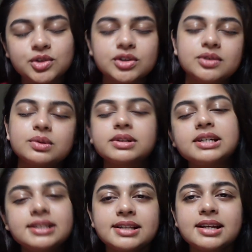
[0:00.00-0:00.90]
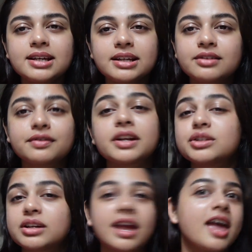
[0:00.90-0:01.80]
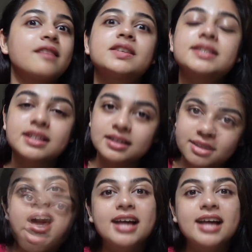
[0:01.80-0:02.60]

just resetting and refreshing every single thing.